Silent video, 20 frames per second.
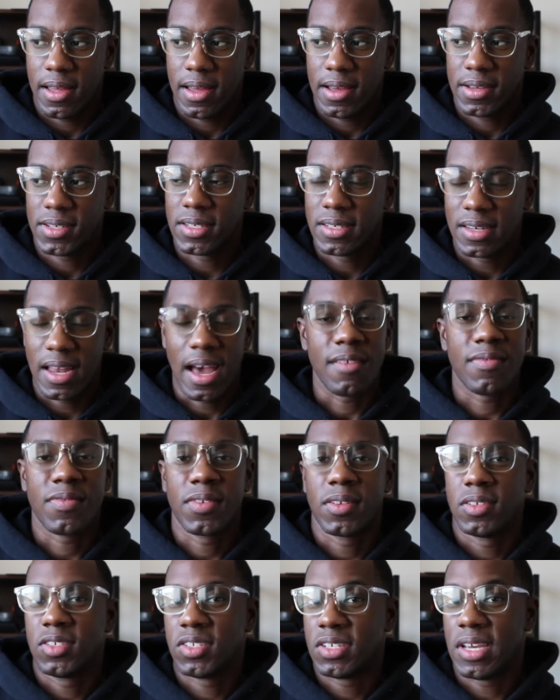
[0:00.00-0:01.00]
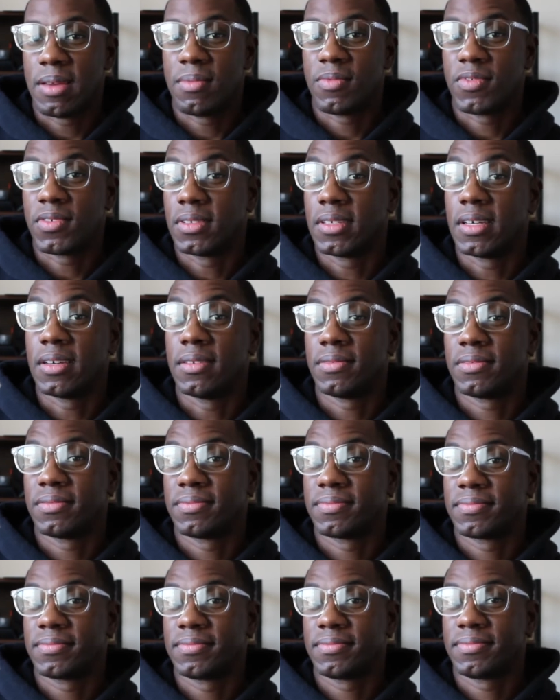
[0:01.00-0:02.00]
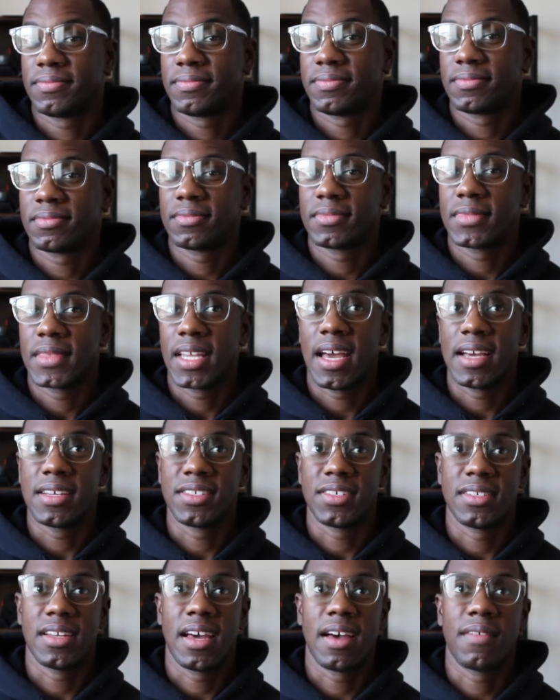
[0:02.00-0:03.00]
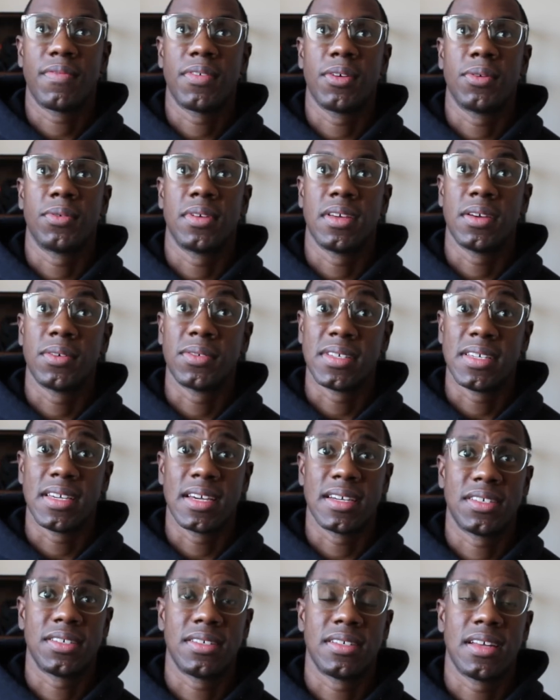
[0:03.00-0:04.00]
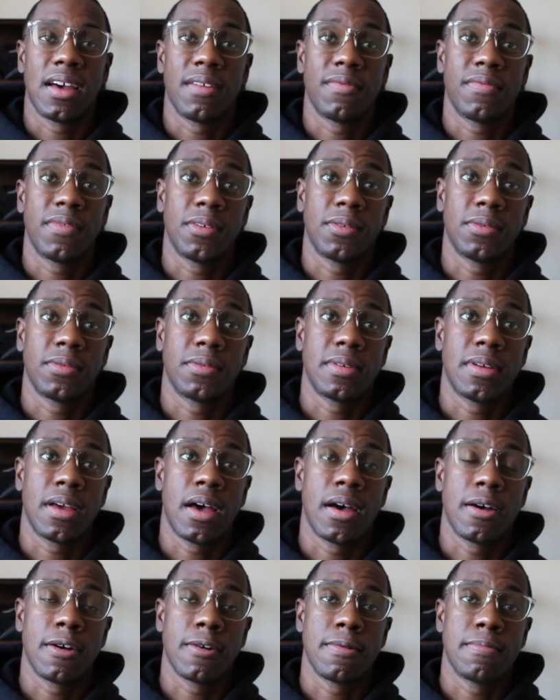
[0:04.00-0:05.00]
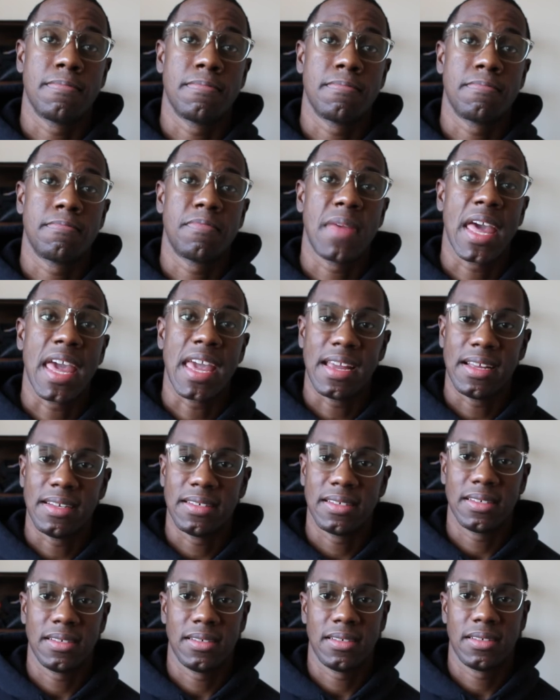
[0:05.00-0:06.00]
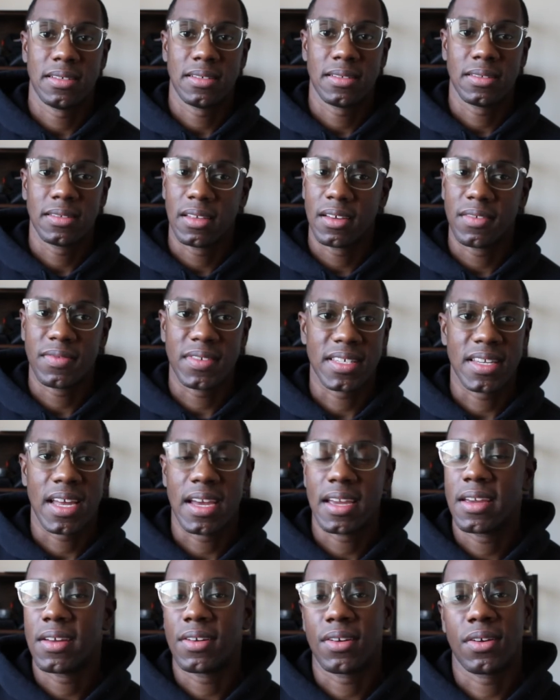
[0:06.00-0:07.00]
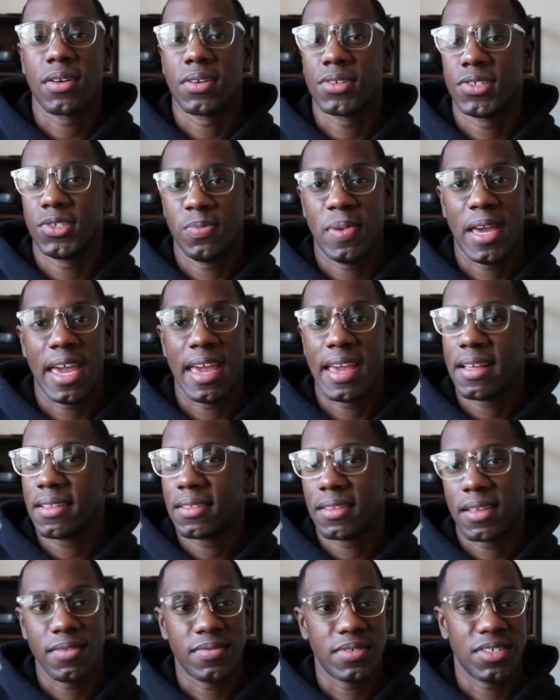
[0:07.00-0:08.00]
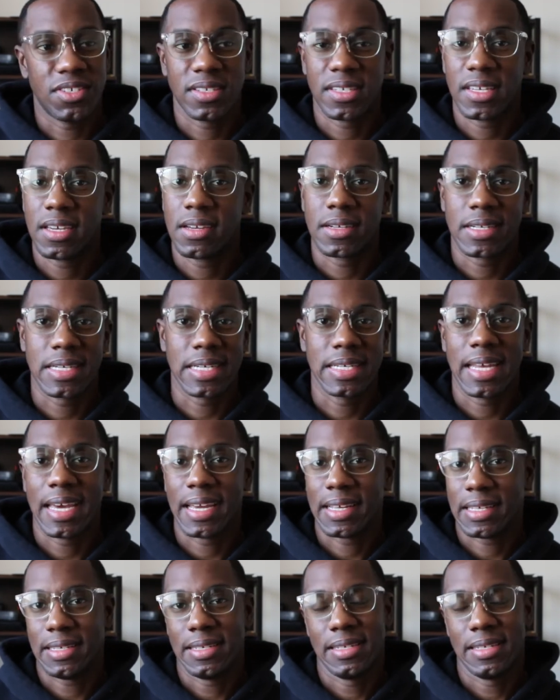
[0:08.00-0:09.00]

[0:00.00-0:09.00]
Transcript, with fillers: I should not feel ashamed for love. I should not feel guilty. I should not feel um, pained. Love is not here to cause you pain. Love is just here to connect.